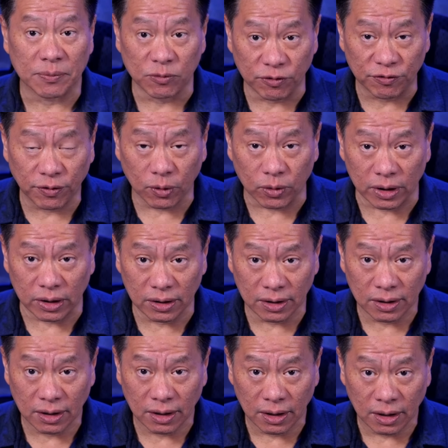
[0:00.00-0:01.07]
and move forward.
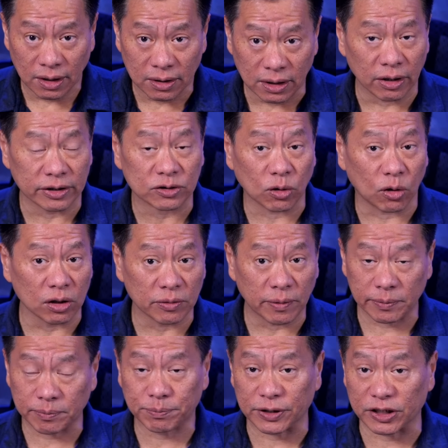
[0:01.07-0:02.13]
Now, it's all
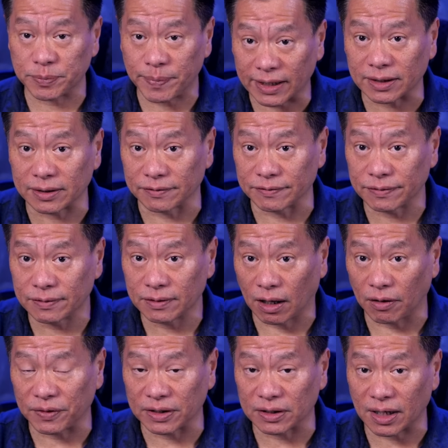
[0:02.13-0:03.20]
about perspective.
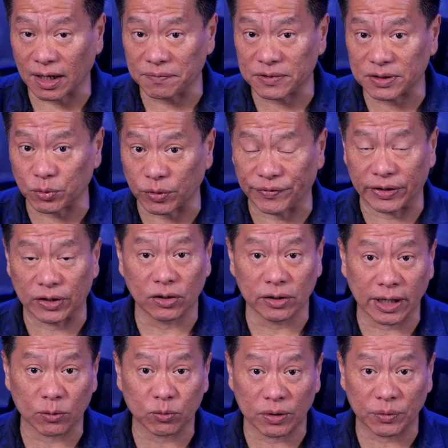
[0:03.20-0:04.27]
Oftentimes, if we
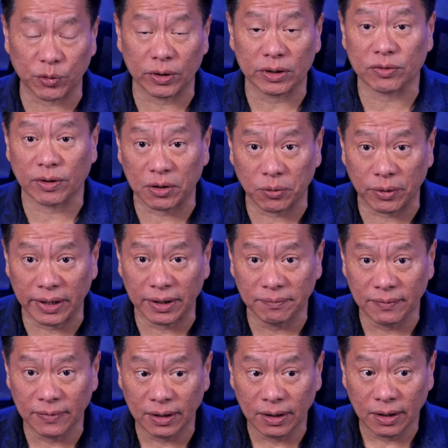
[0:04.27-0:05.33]
don't get what we want right
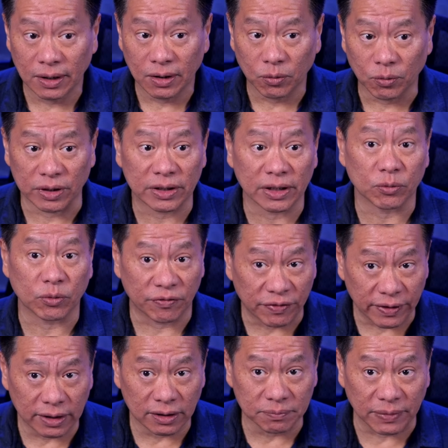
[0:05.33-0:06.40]
away, we think we
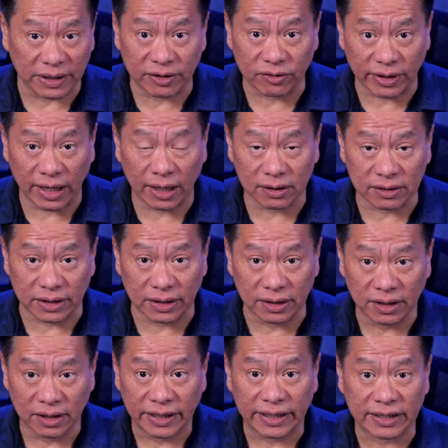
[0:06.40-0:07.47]
failed. But in
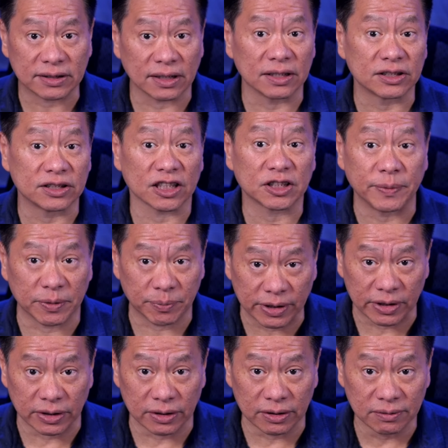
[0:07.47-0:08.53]
reality, it's an adjustment
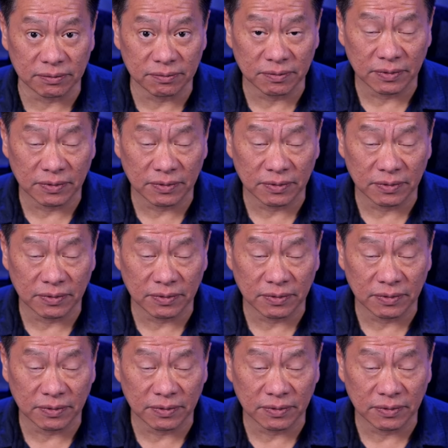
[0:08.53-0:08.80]
period.